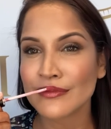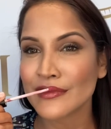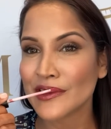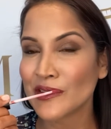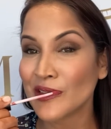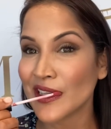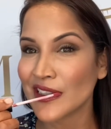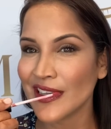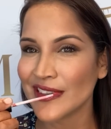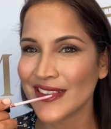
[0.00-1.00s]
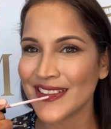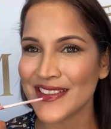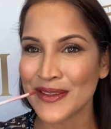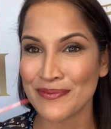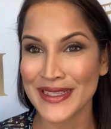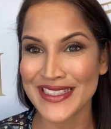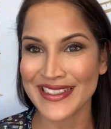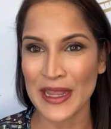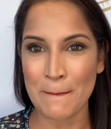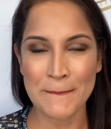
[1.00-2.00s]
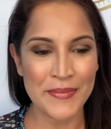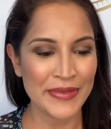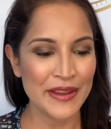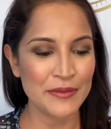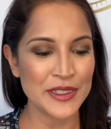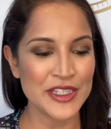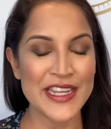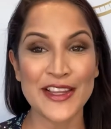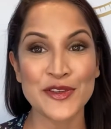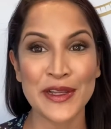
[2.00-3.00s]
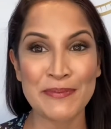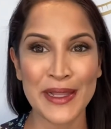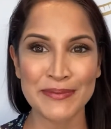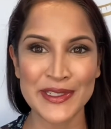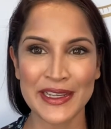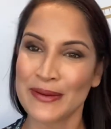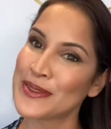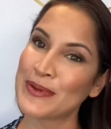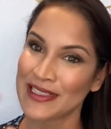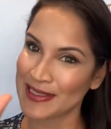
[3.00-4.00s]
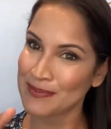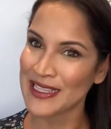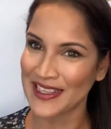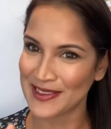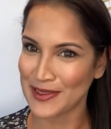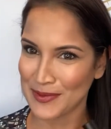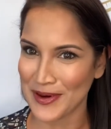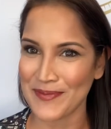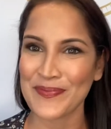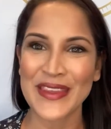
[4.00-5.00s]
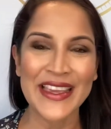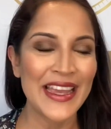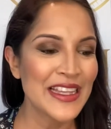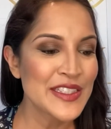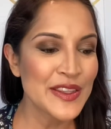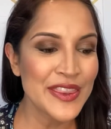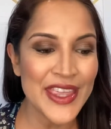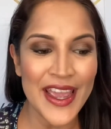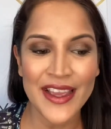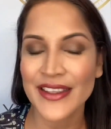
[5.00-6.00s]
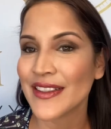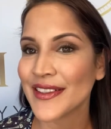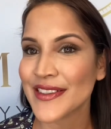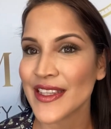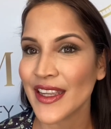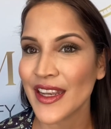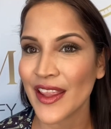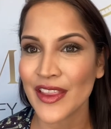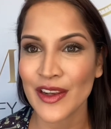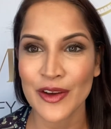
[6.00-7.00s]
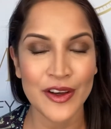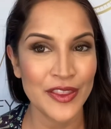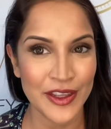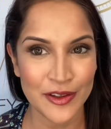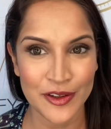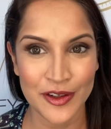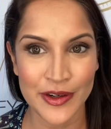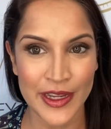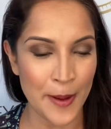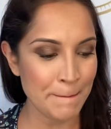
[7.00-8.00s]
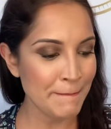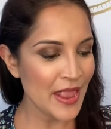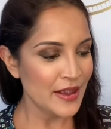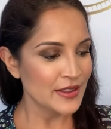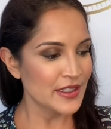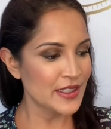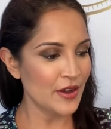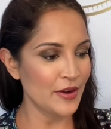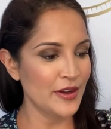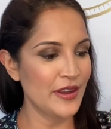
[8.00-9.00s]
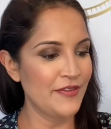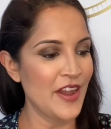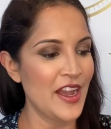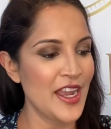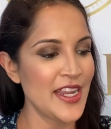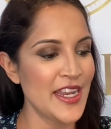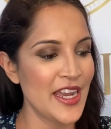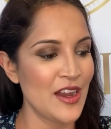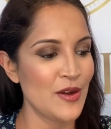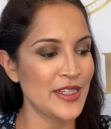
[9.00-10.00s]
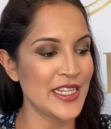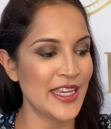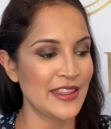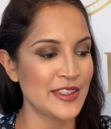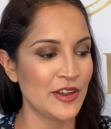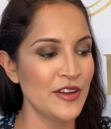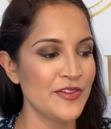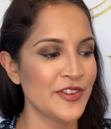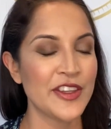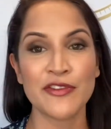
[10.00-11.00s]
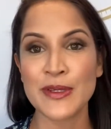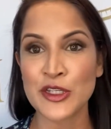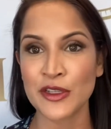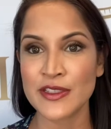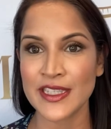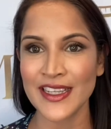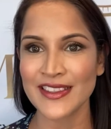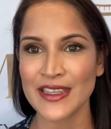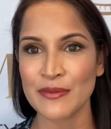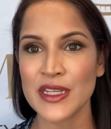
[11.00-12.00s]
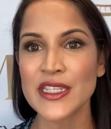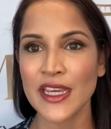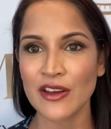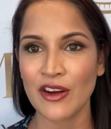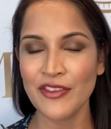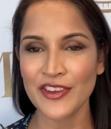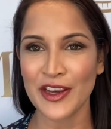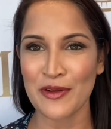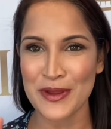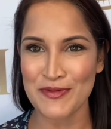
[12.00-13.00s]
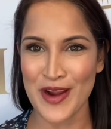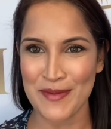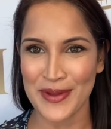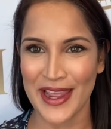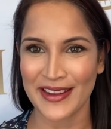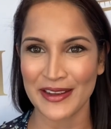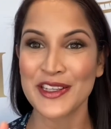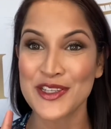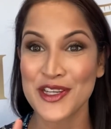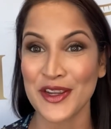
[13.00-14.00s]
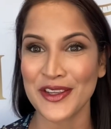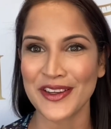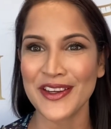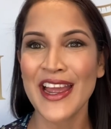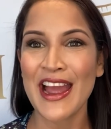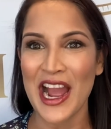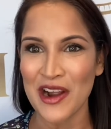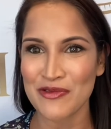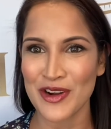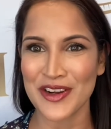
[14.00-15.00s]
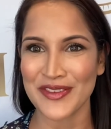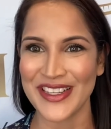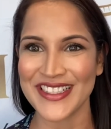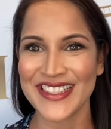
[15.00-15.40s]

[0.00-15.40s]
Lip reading: Oh, and it has a hint of mint in it, which naturally plumps your lips, but it subsides, don't worry. So that is another look that you could create. So if I now take this off, give me 2 seconds, I'm gonna take it off and I'll be right back. I'm gonna show you our rocket red.